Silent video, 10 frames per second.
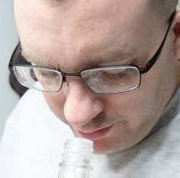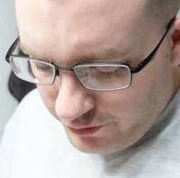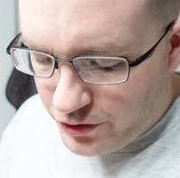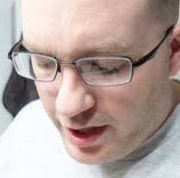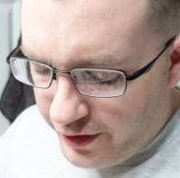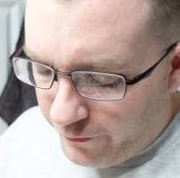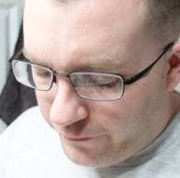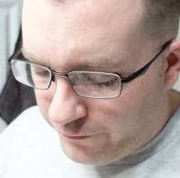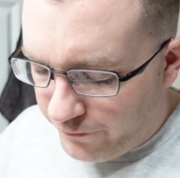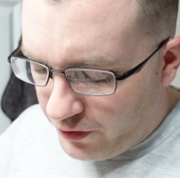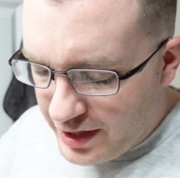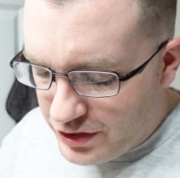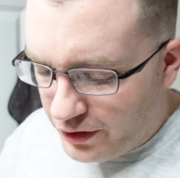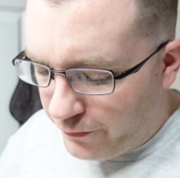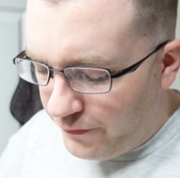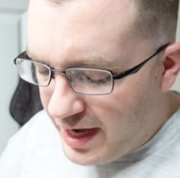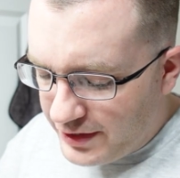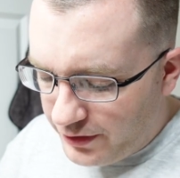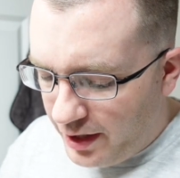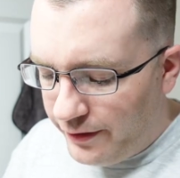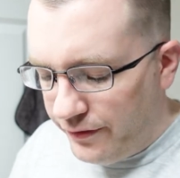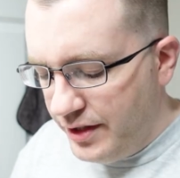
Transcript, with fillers: if you're trying to freeze your face off,